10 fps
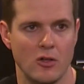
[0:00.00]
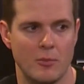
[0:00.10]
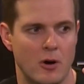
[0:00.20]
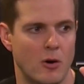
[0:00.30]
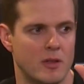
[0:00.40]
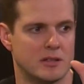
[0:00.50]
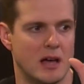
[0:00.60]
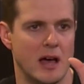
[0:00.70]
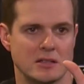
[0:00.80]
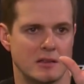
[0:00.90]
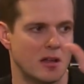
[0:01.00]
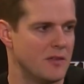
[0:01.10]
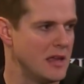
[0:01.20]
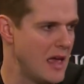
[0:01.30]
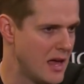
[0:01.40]
the ball with his eyes, and then at
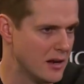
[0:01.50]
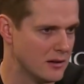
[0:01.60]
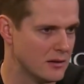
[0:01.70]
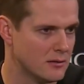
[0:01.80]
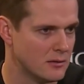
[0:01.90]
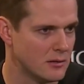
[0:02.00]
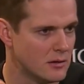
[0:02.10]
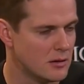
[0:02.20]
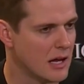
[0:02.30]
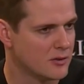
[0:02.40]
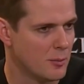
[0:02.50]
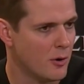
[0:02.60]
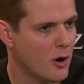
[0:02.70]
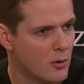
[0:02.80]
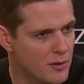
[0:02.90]
the end get the
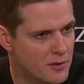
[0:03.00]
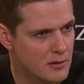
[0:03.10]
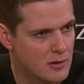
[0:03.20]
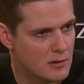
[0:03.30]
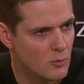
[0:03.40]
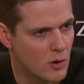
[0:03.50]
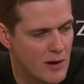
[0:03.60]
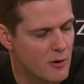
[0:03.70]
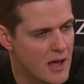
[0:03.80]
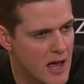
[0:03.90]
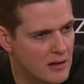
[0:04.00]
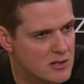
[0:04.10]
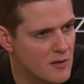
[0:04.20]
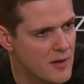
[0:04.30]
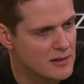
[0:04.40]
ball with whatever hand
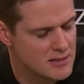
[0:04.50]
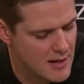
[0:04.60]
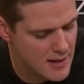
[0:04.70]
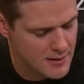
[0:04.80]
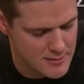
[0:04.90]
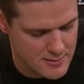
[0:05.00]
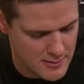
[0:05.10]
is on that side.